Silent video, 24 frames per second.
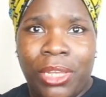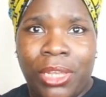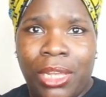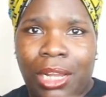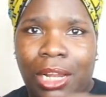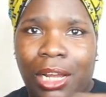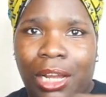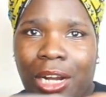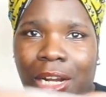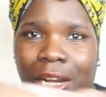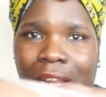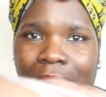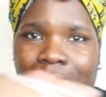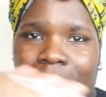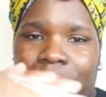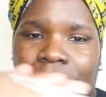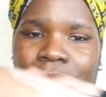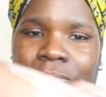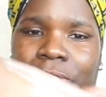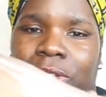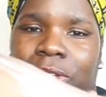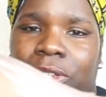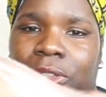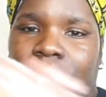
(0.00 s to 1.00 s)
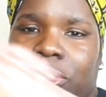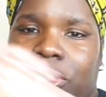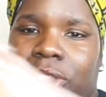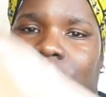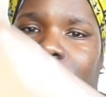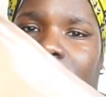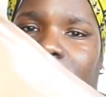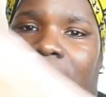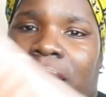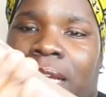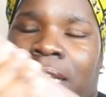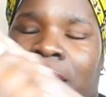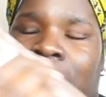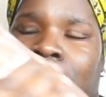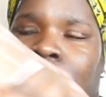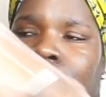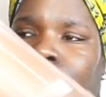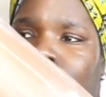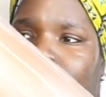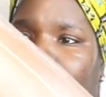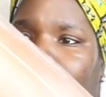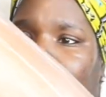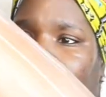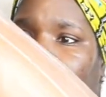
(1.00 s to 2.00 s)
Luckily I've not got a
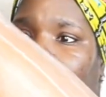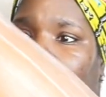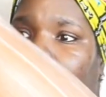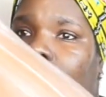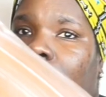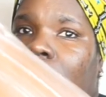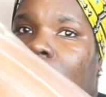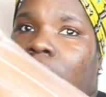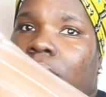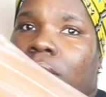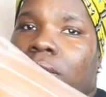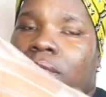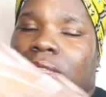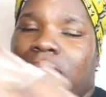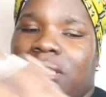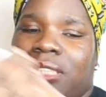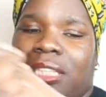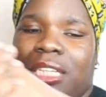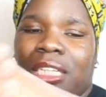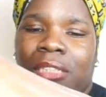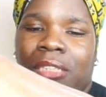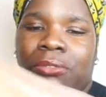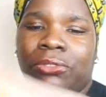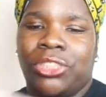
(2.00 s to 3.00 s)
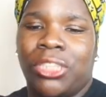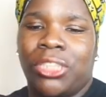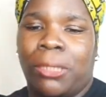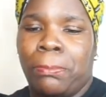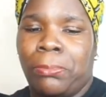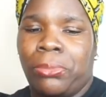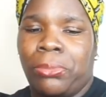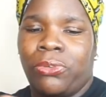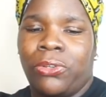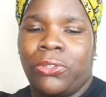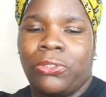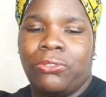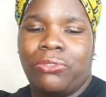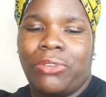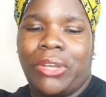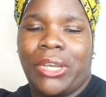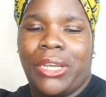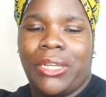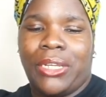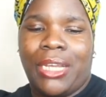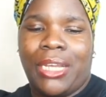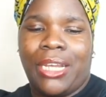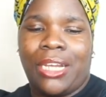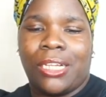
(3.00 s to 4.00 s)
long sleeve jumper on
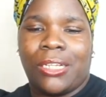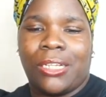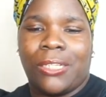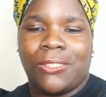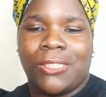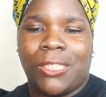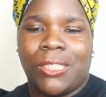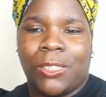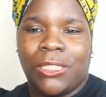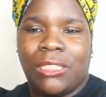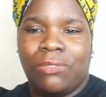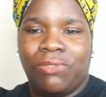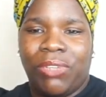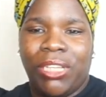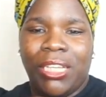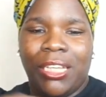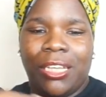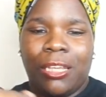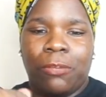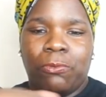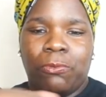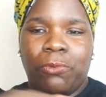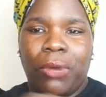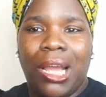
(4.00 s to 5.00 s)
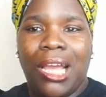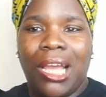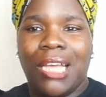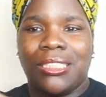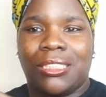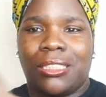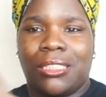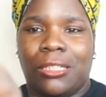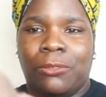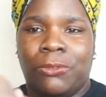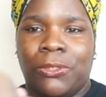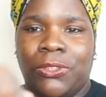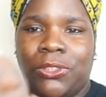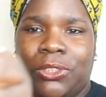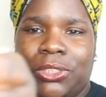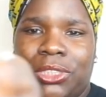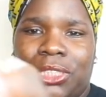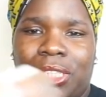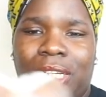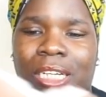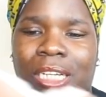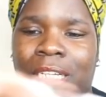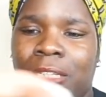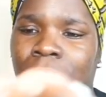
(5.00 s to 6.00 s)
right now, because I was thinking wisely, wasn't
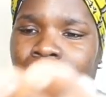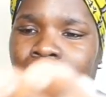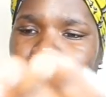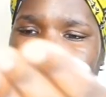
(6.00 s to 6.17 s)
I?